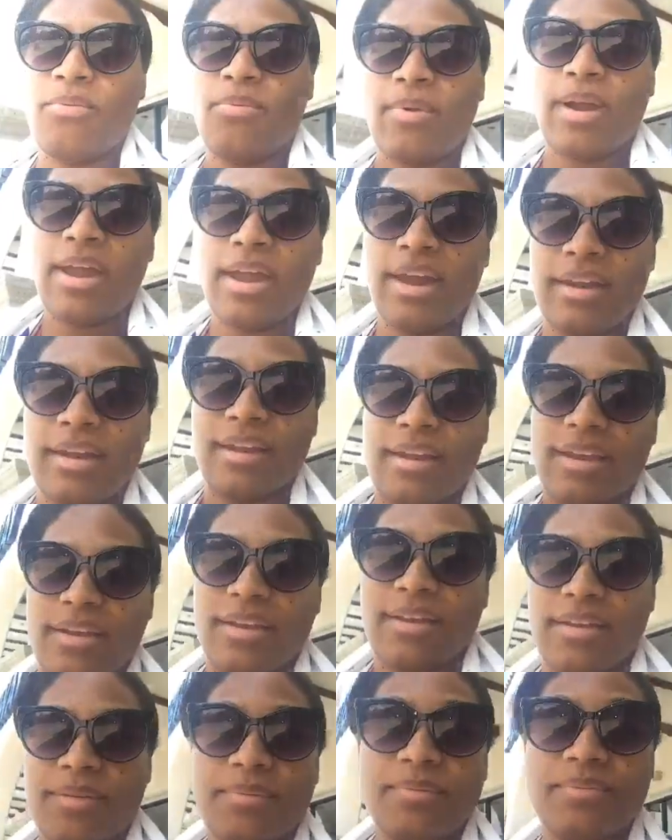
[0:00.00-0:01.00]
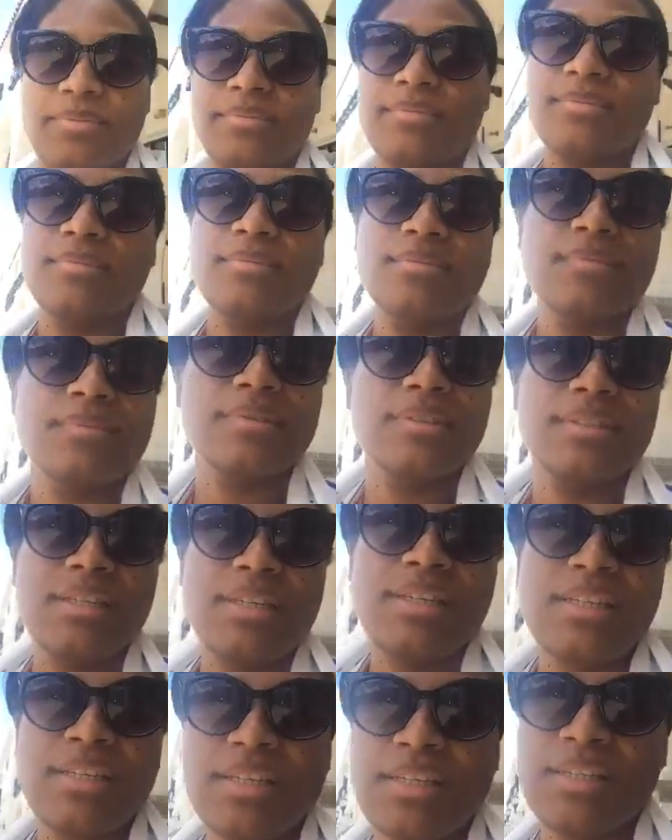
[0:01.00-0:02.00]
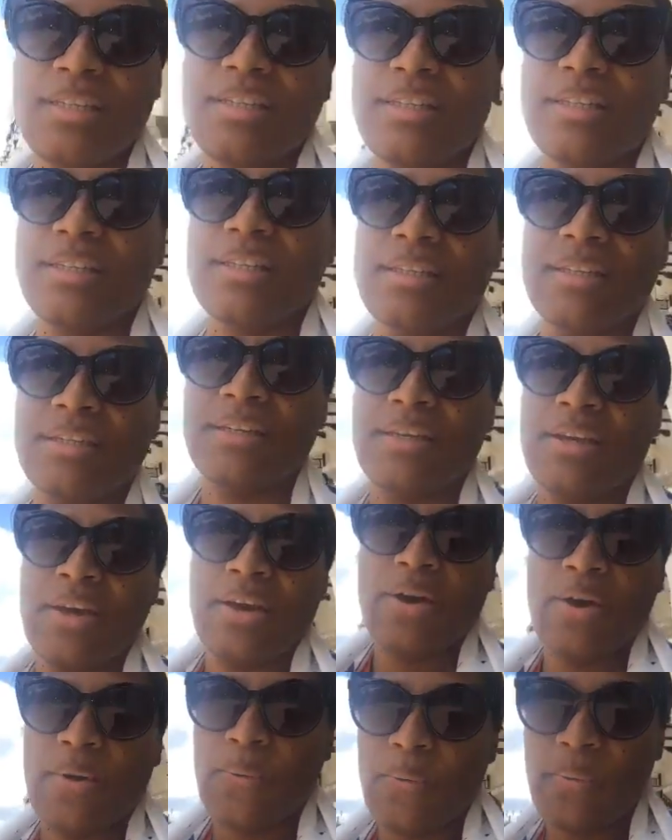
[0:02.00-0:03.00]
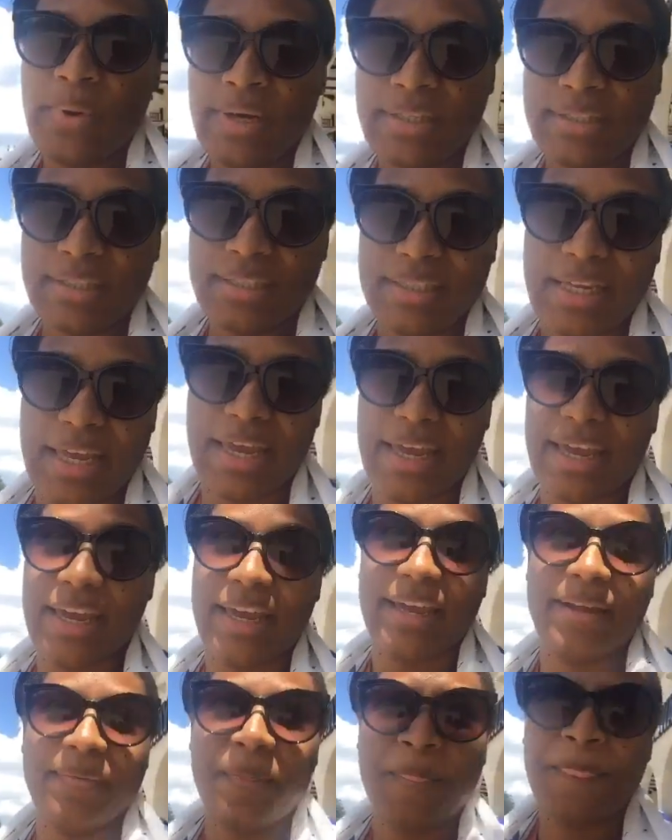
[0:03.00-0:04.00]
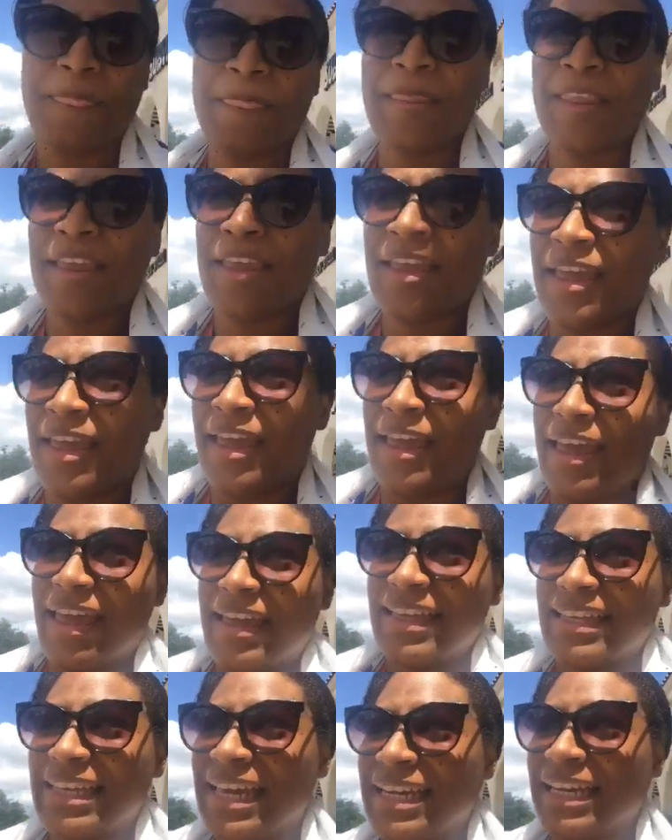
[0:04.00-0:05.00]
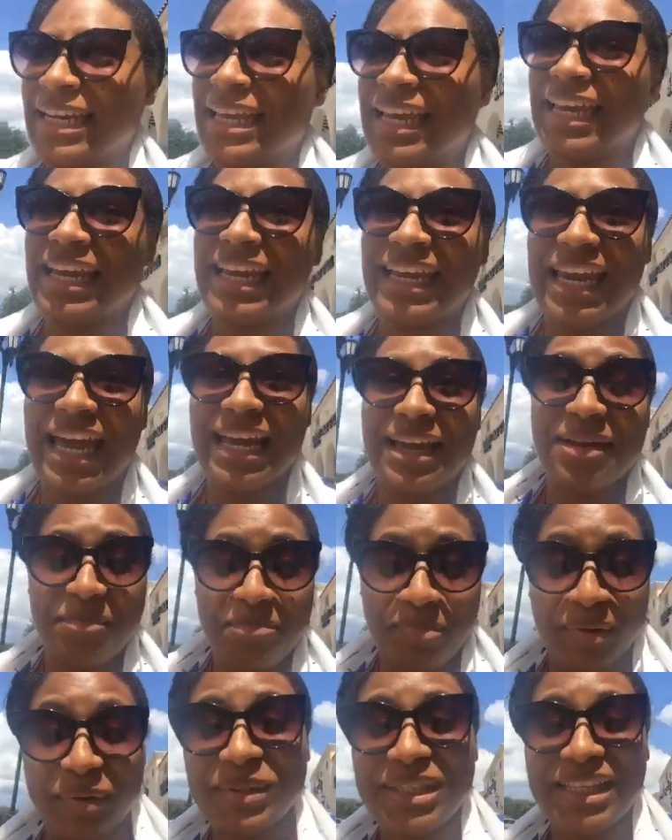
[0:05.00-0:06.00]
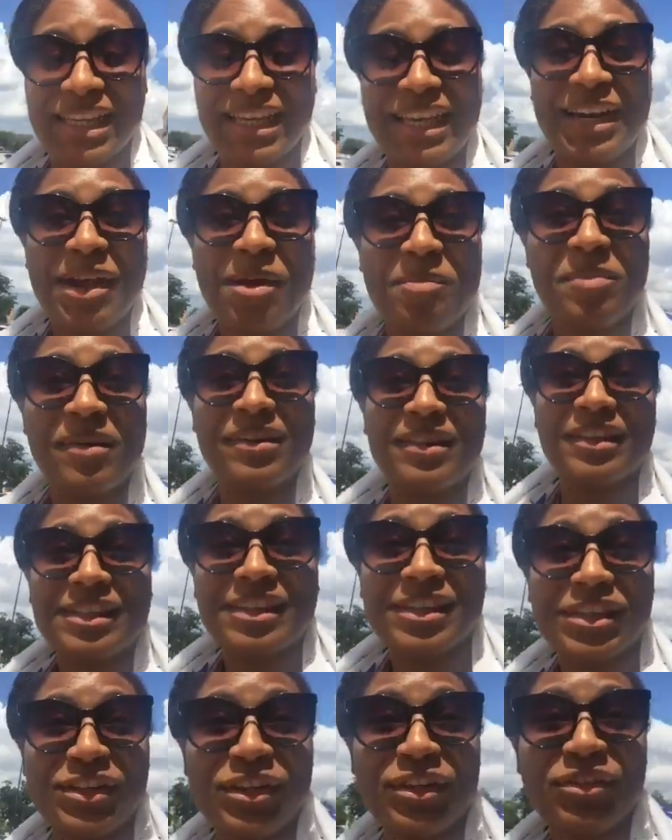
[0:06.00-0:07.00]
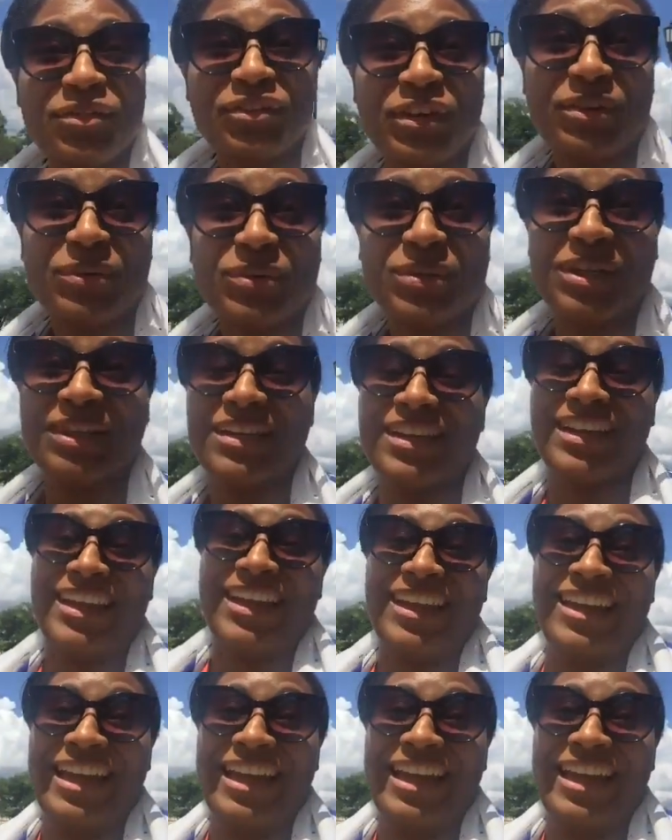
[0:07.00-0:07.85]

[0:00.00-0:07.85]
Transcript: righty it is wednesday and yet again i am boozing it up in the city of houston